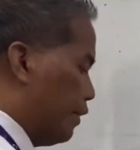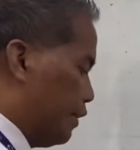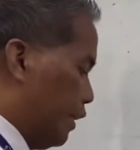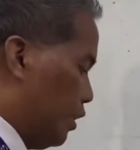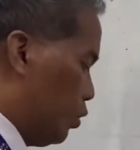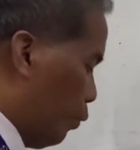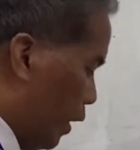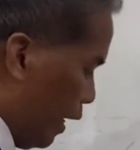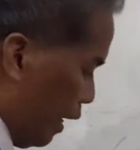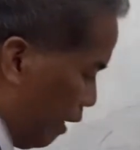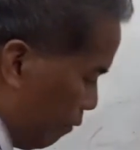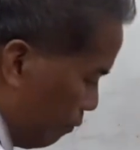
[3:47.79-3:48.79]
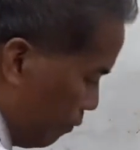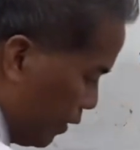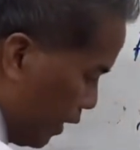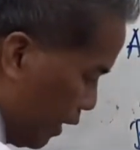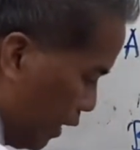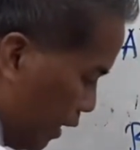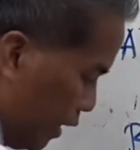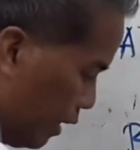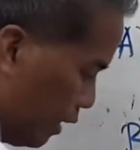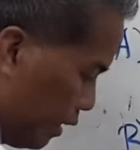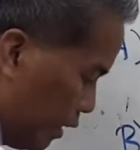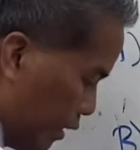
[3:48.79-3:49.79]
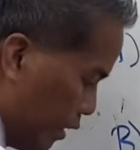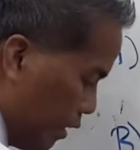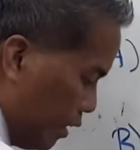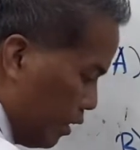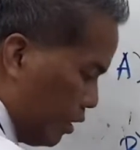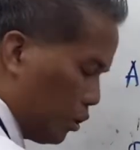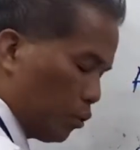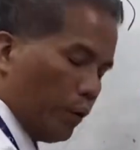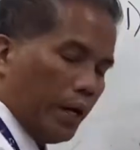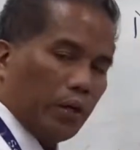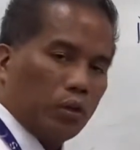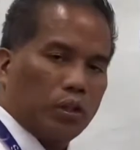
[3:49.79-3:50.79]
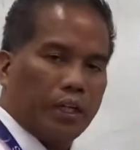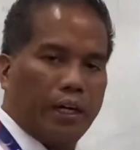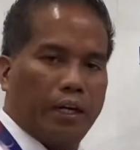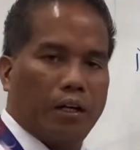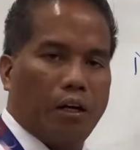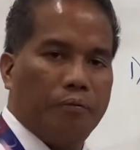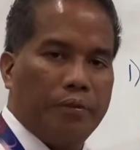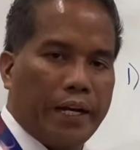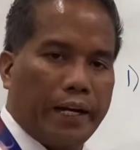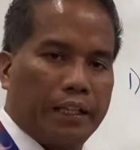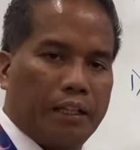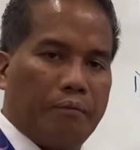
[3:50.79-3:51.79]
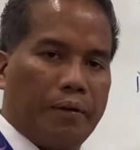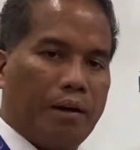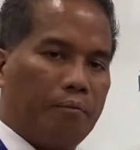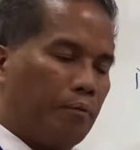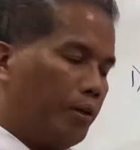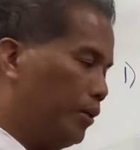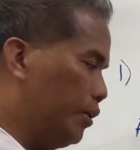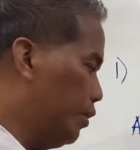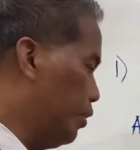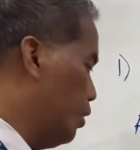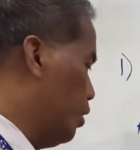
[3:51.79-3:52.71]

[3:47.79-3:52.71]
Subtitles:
since we have the square root here of negative number,